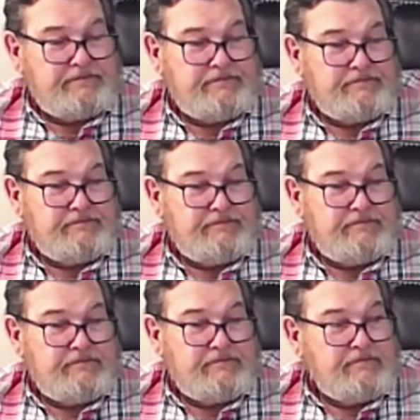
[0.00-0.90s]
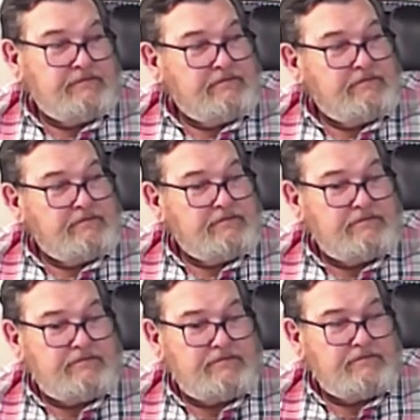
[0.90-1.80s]

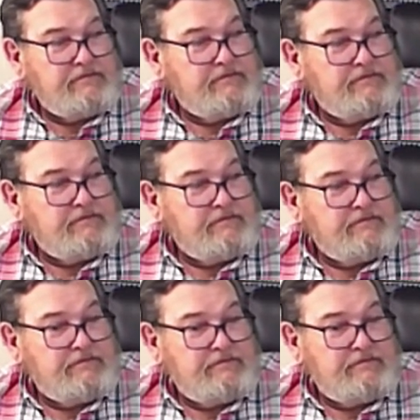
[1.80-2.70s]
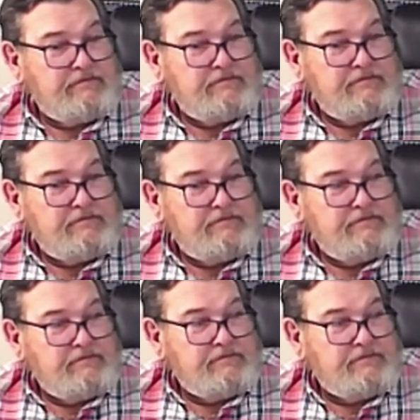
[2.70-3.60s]

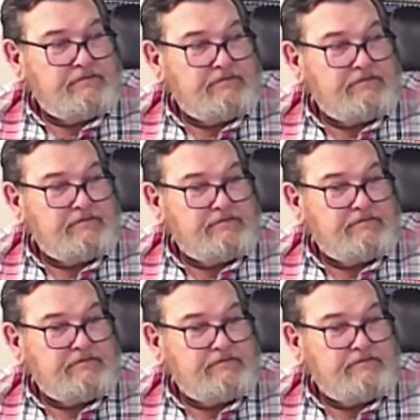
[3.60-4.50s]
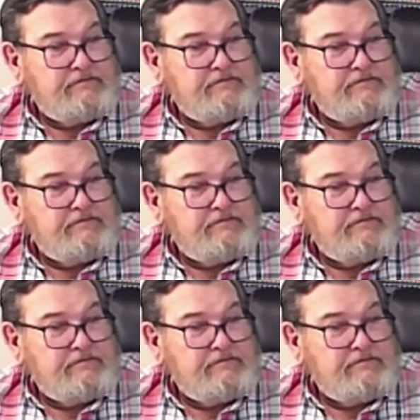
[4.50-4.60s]
The person shown says nothing.